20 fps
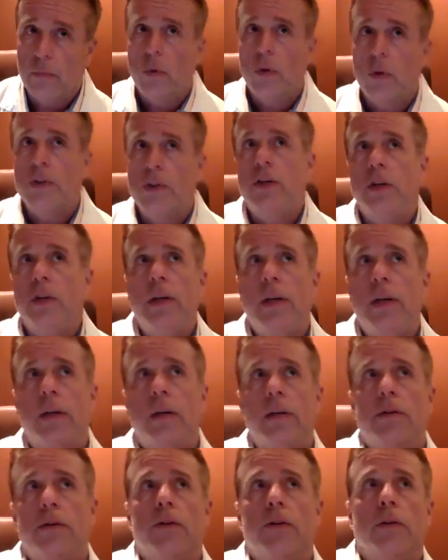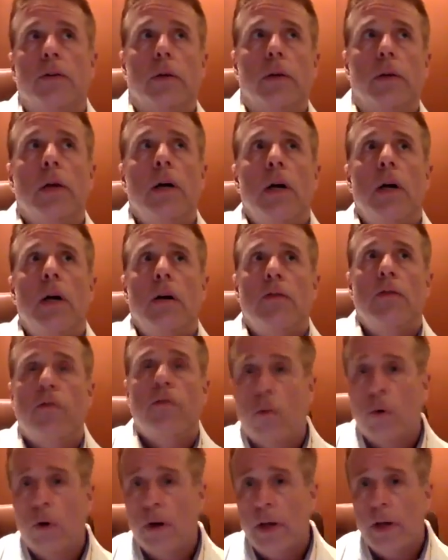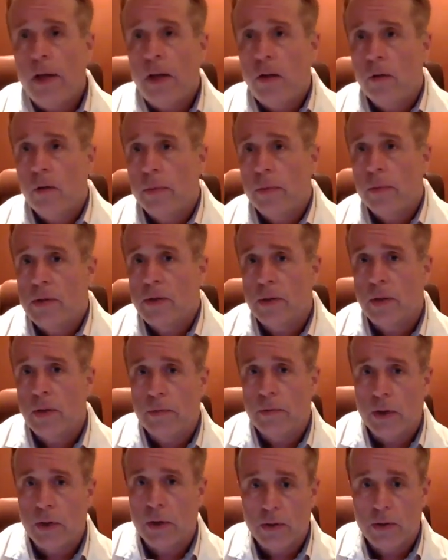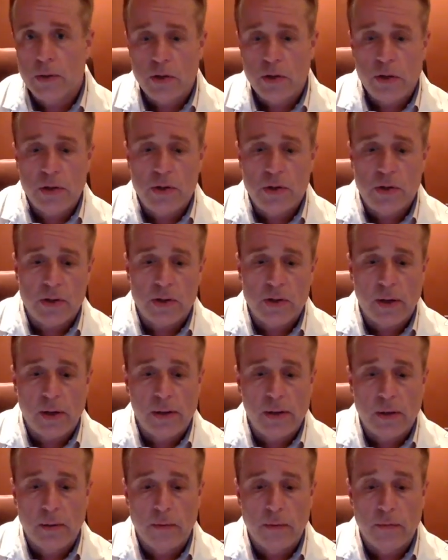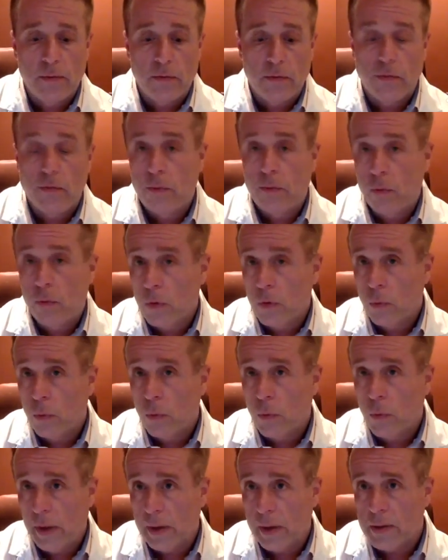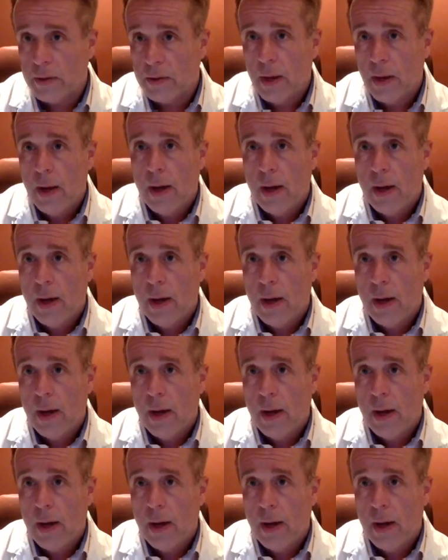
What she did is took 40 human subjects and she studied them for 4 weeks.